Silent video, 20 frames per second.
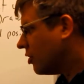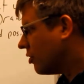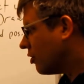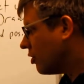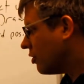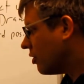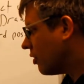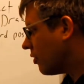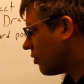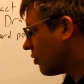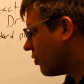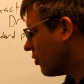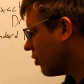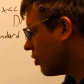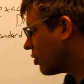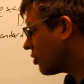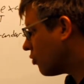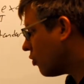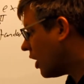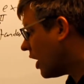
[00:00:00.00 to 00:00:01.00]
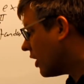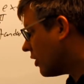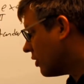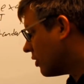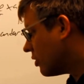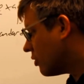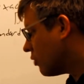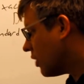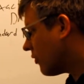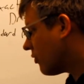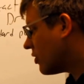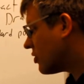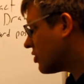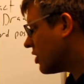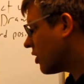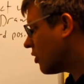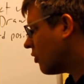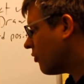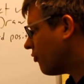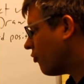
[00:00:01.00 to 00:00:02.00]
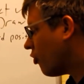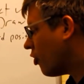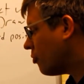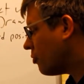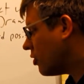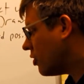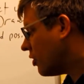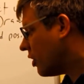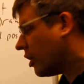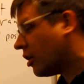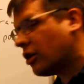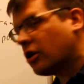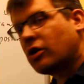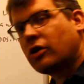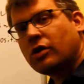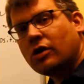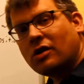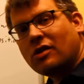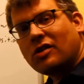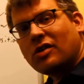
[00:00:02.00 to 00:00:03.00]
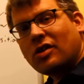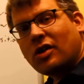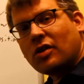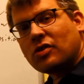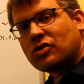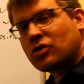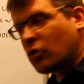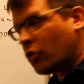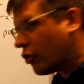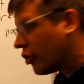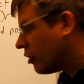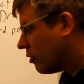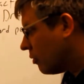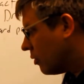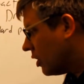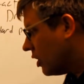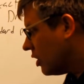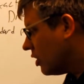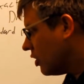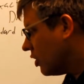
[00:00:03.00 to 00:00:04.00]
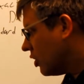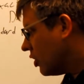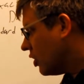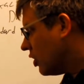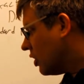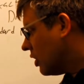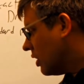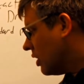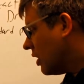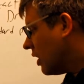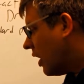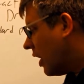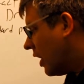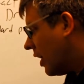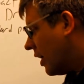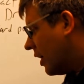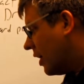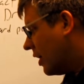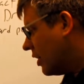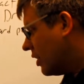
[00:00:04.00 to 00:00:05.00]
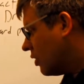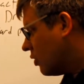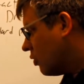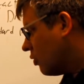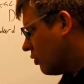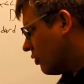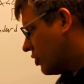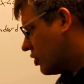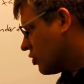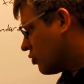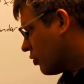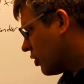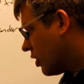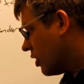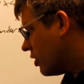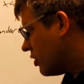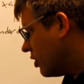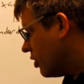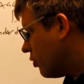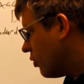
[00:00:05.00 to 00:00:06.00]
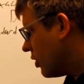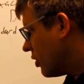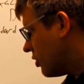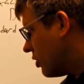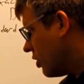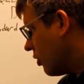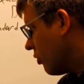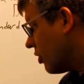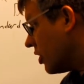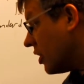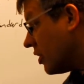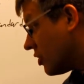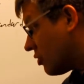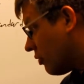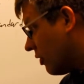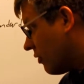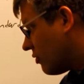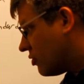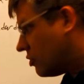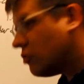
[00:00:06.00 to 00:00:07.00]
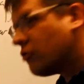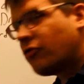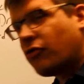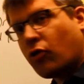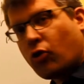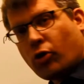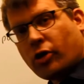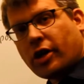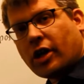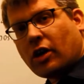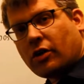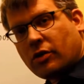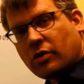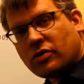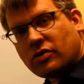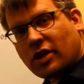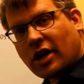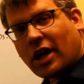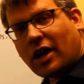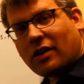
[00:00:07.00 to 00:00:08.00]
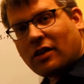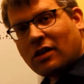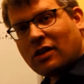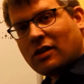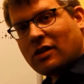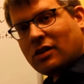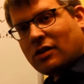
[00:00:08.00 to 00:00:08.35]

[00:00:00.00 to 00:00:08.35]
You're in the third quadrant. The reference angle formula there is going to be, uh, since we're going to deal with degrees, we have two forty, I'll use that.